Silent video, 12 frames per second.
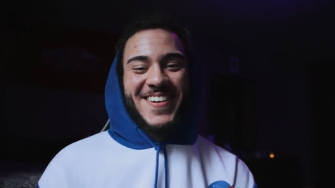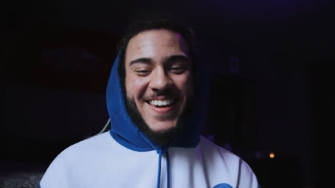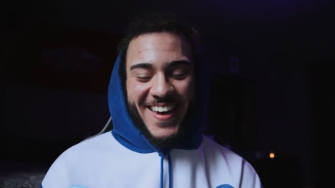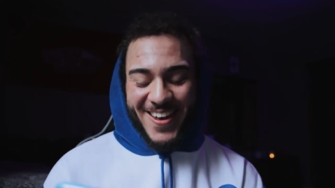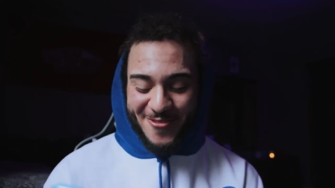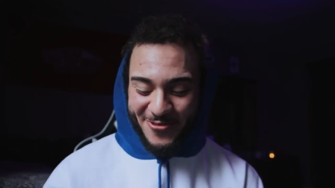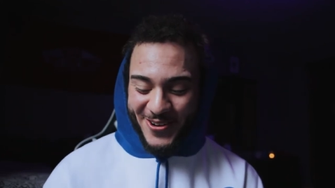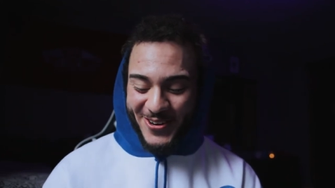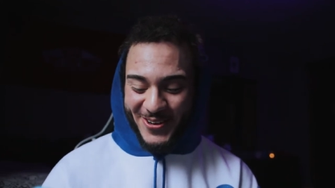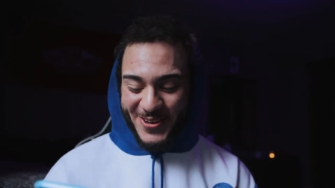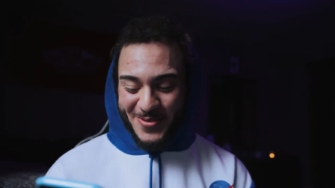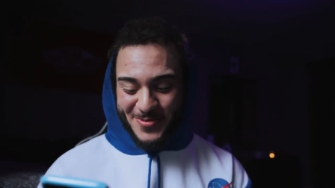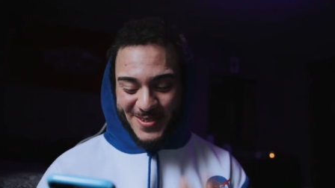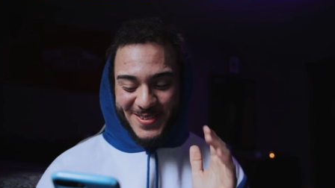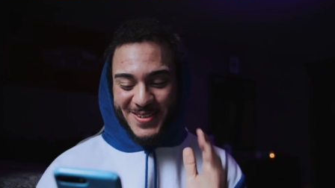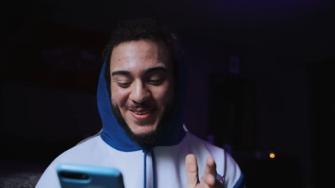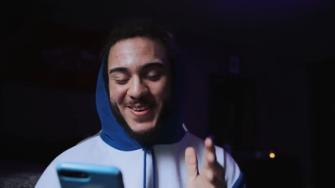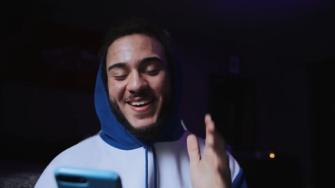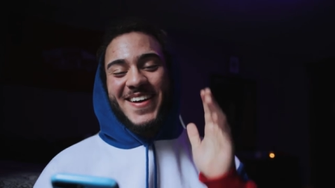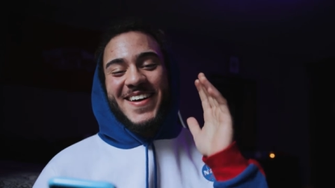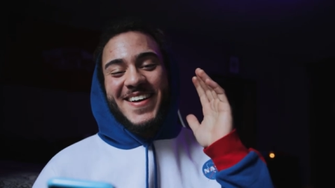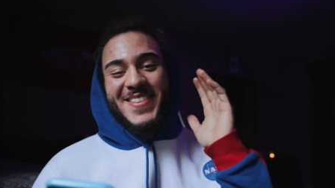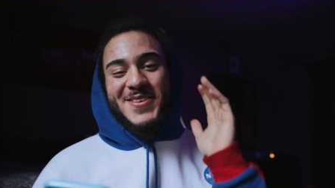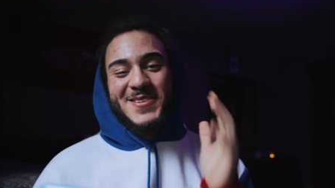Okay, photo number two.
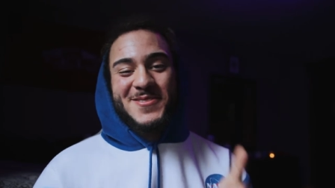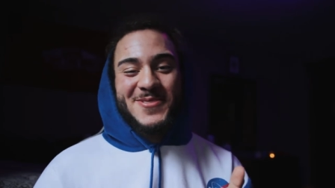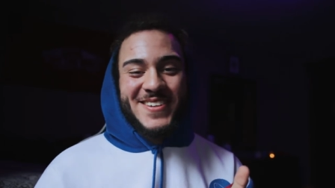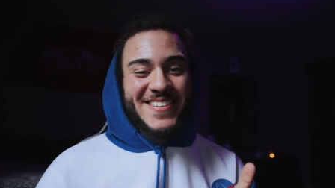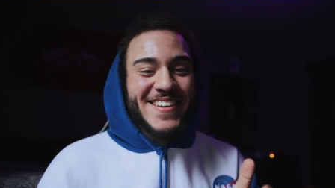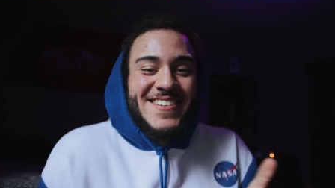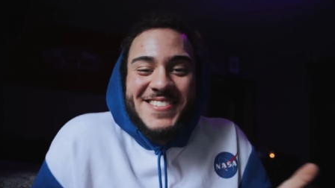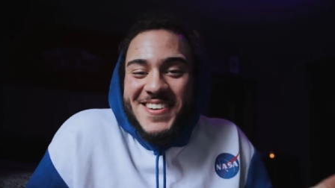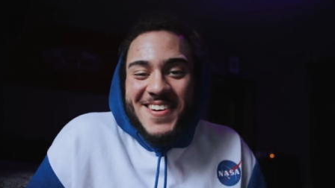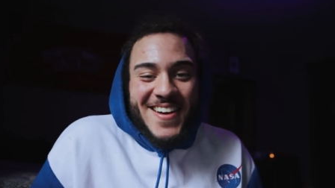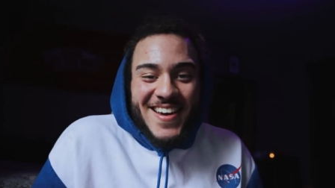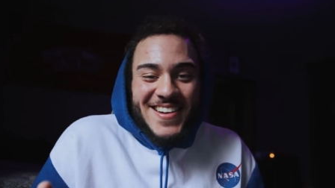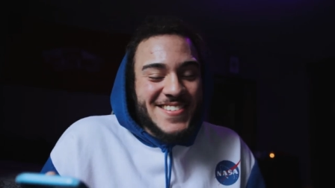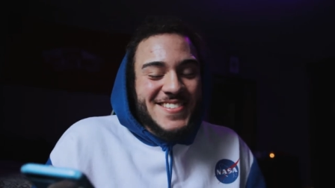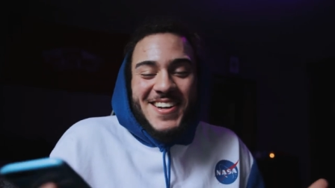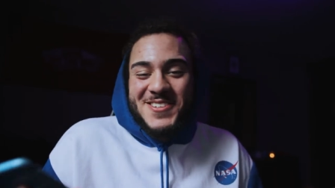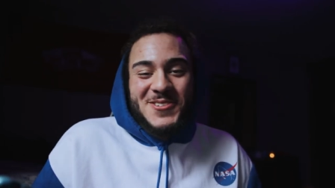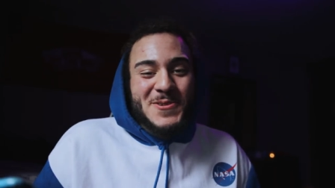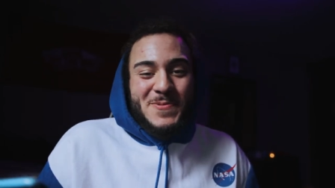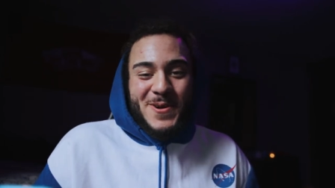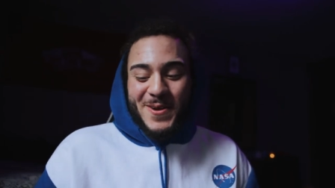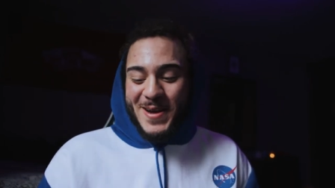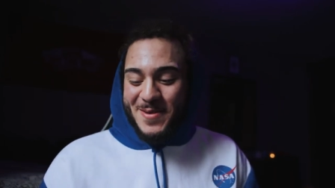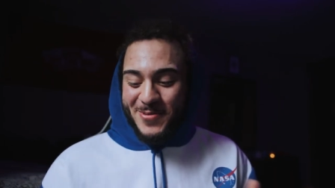This one, it's all right. It's not
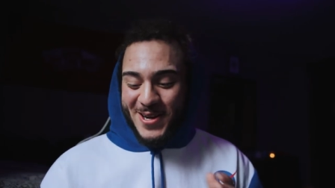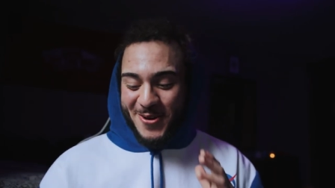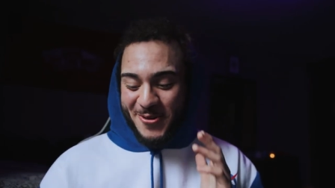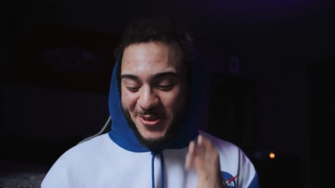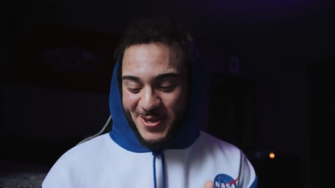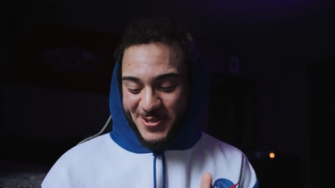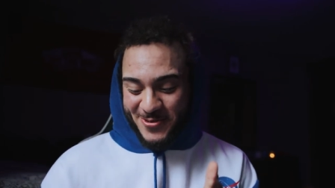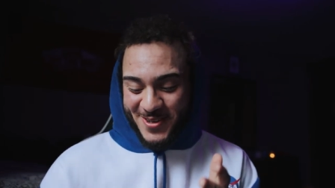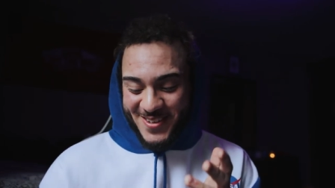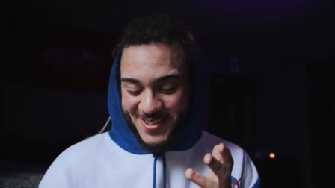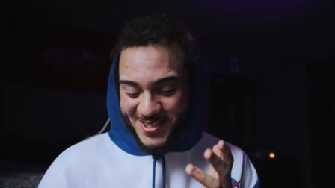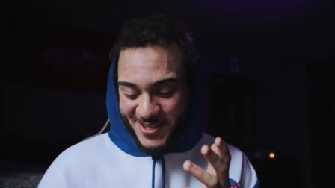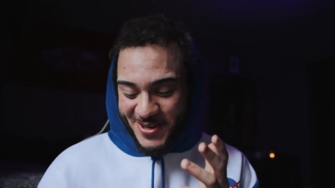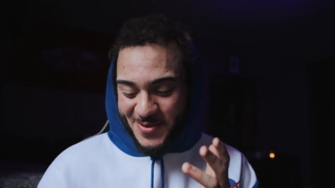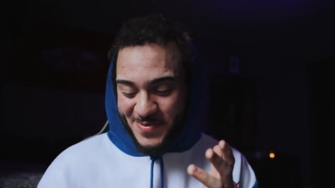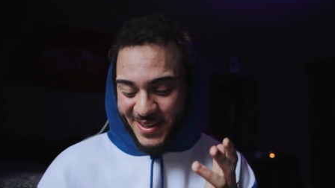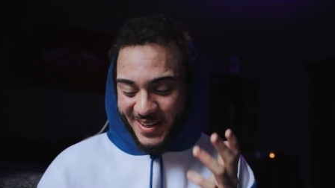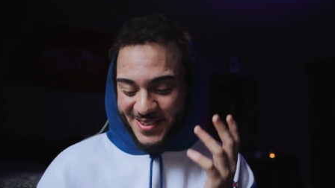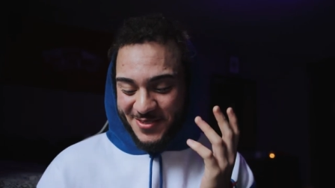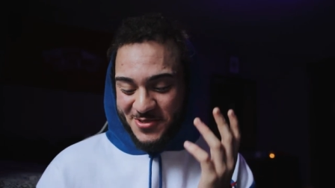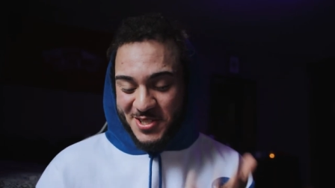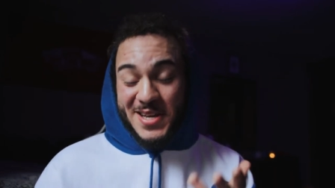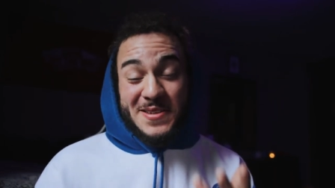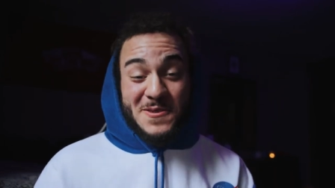super great, but I really just wanted to show it because
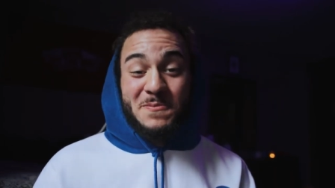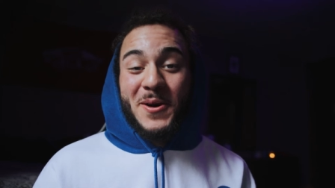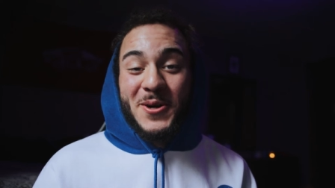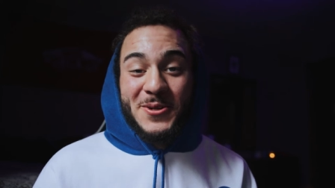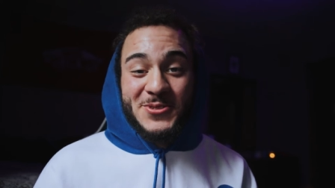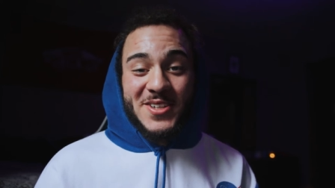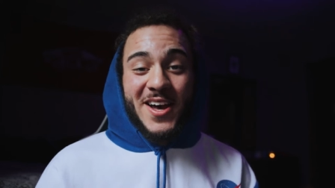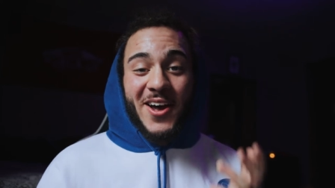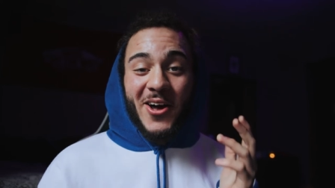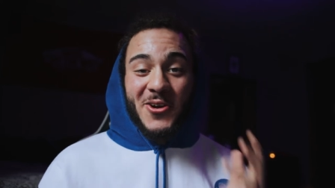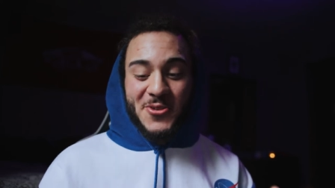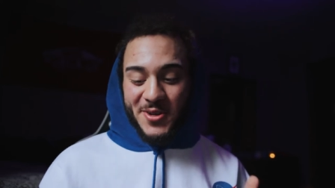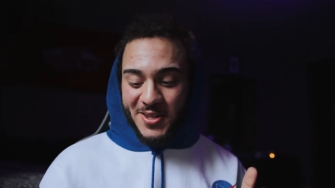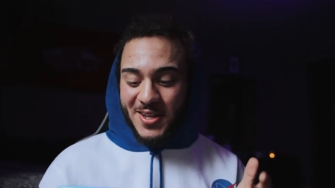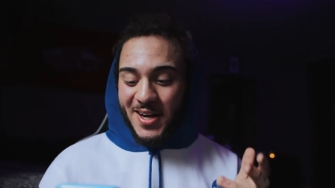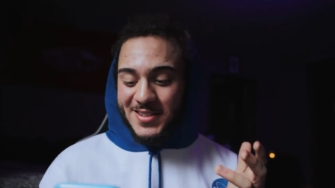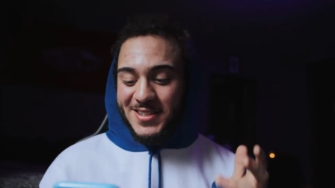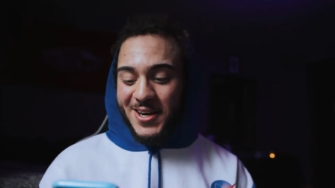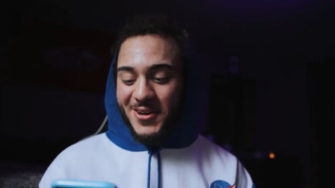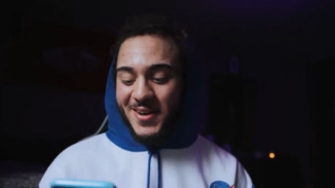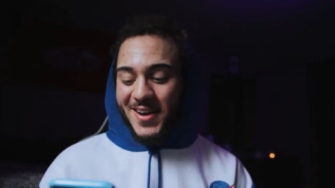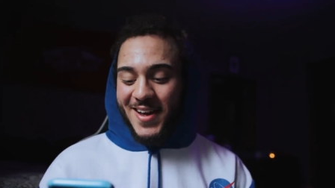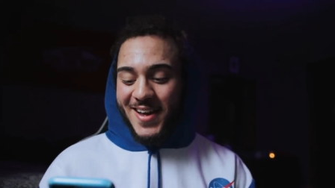of Chase's pose under the clock tower.